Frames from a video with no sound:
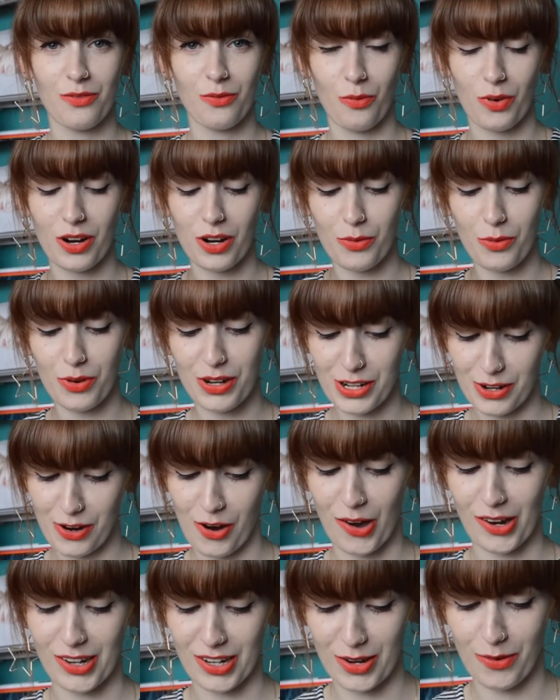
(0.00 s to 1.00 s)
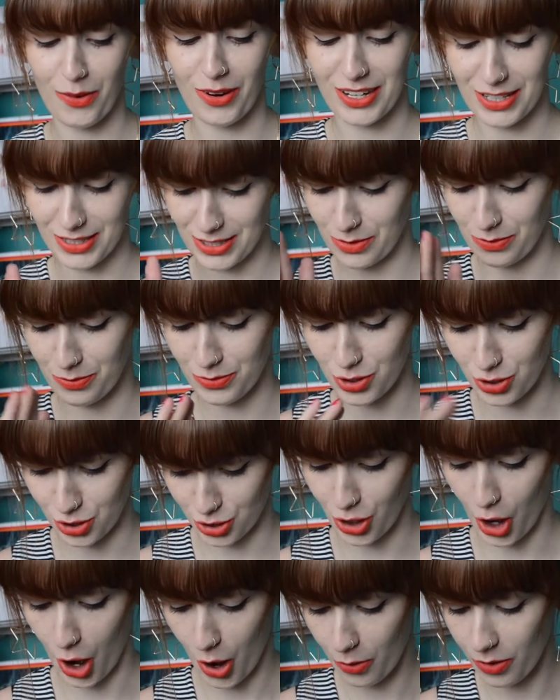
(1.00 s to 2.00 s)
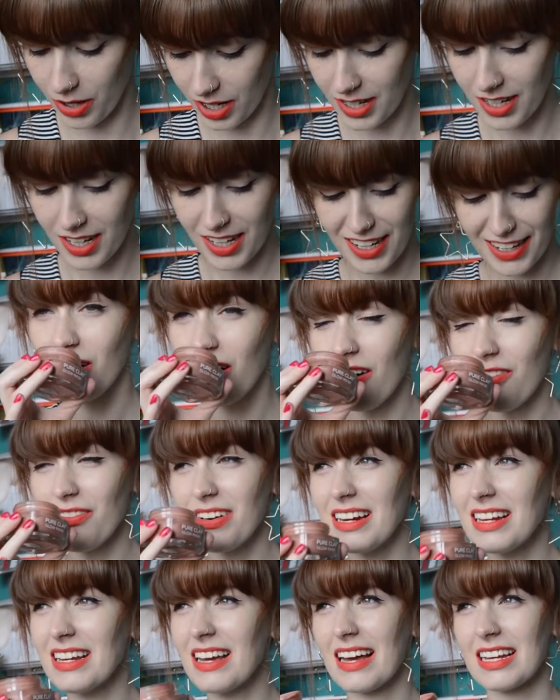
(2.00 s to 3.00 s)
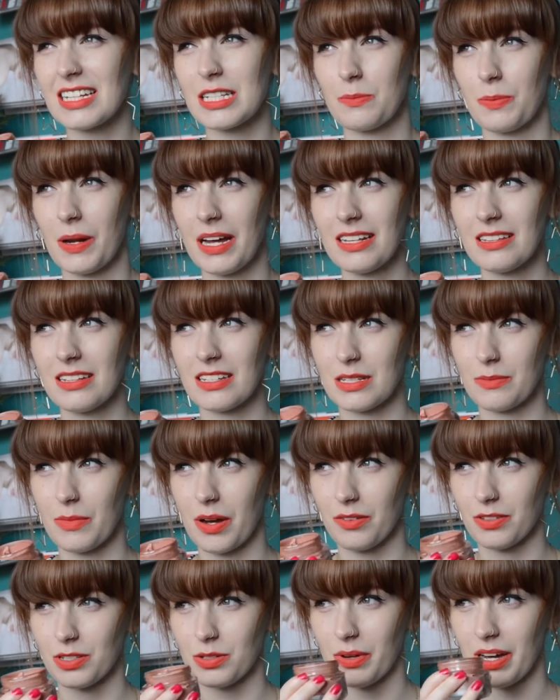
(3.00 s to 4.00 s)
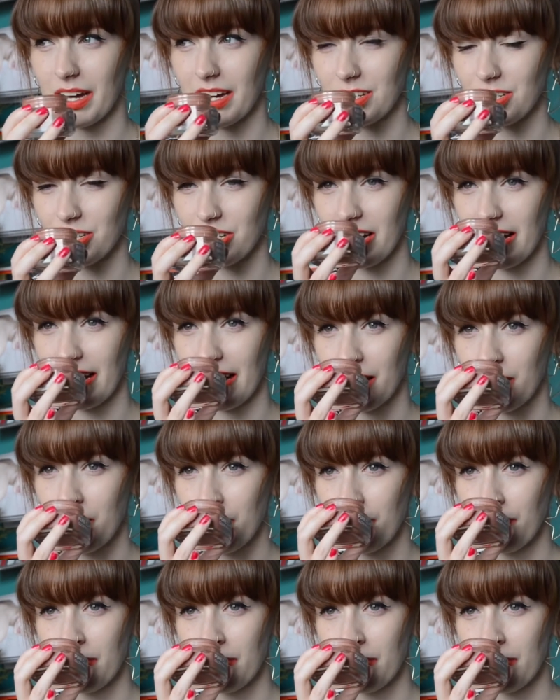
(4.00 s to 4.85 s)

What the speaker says: When I want it gone, I want it to just go. I can't really explain the smell to it actually.